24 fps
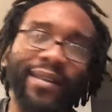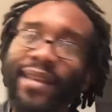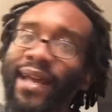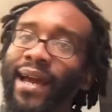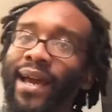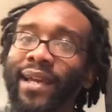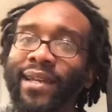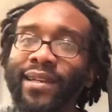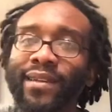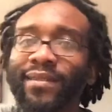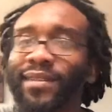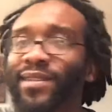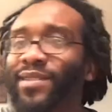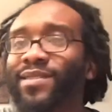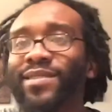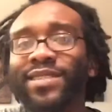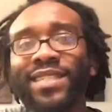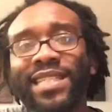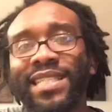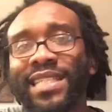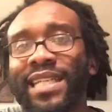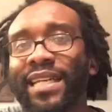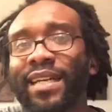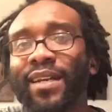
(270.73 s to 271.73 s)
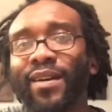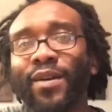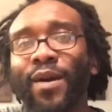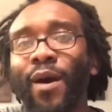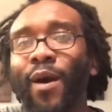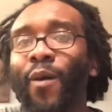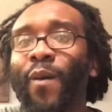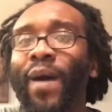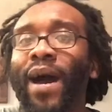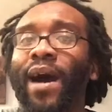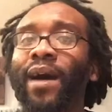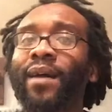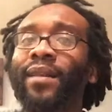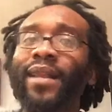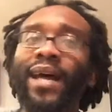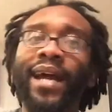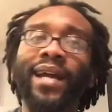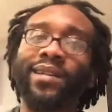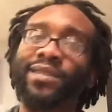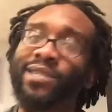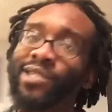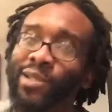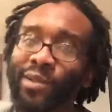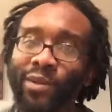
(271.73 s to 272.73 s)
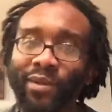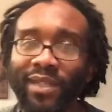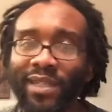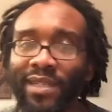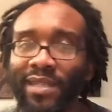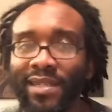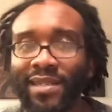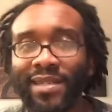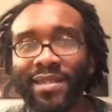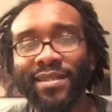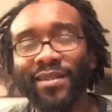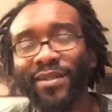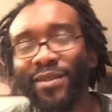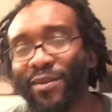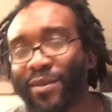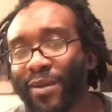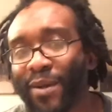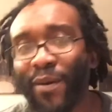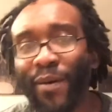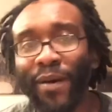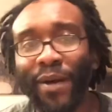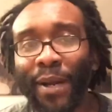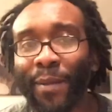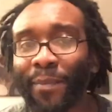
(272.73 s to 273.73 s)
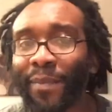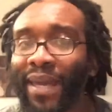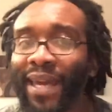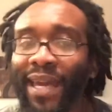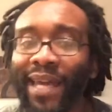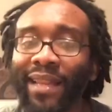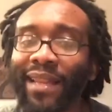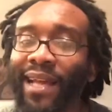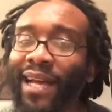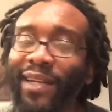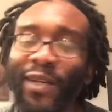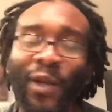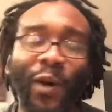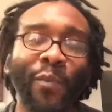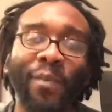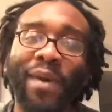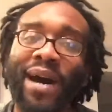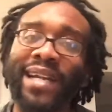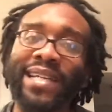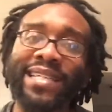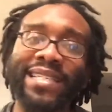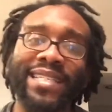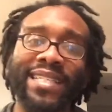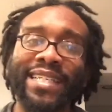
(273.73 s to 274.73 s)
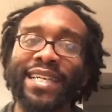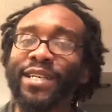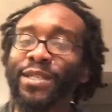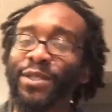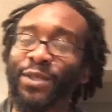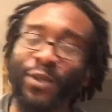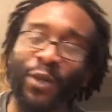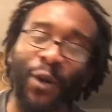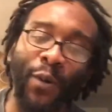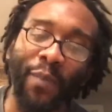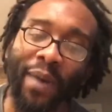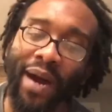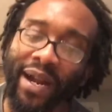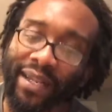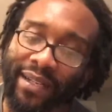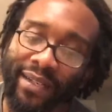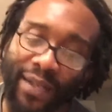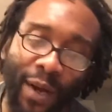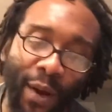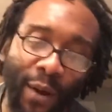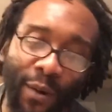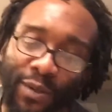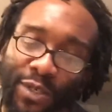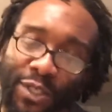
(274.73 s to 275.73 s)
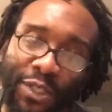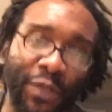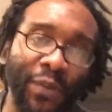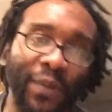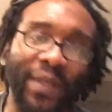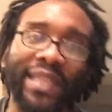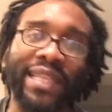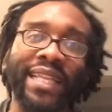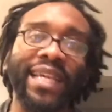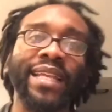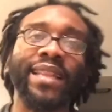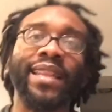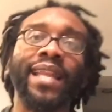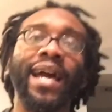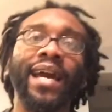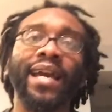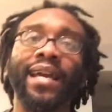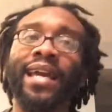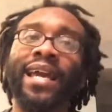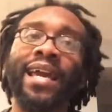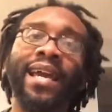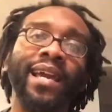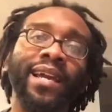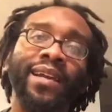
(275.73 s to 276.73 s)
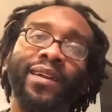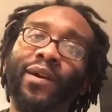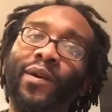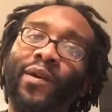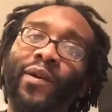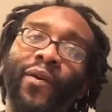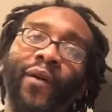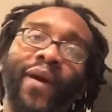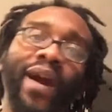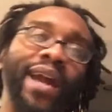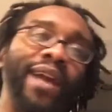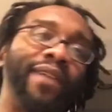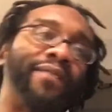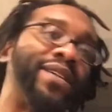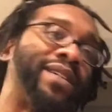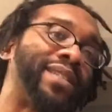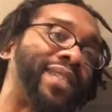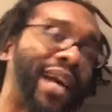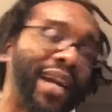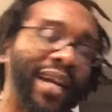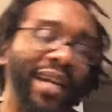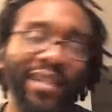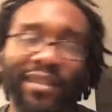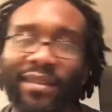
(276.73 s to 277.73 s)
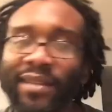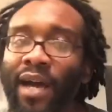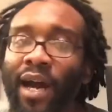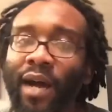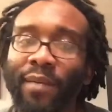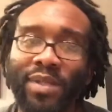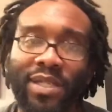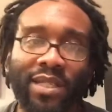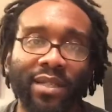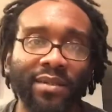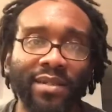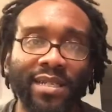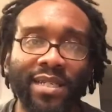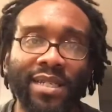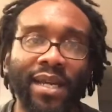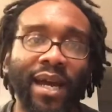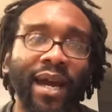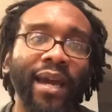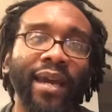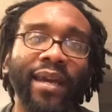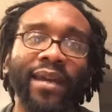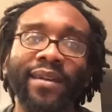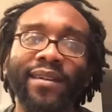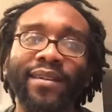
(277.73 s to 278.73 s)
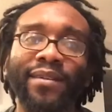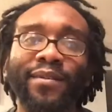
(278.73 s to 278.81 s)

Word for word: Like you, you just need to go out like Judas. You know what I mean? Like nobody sees you, nobody knows you, and then like your grave is like a dumpster site.